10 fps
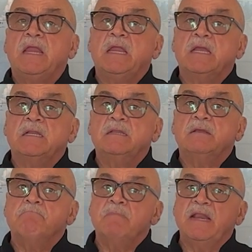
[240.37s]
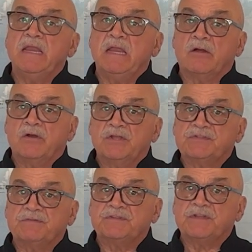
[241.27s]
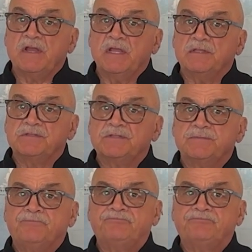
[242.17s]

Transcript: in many areas of science.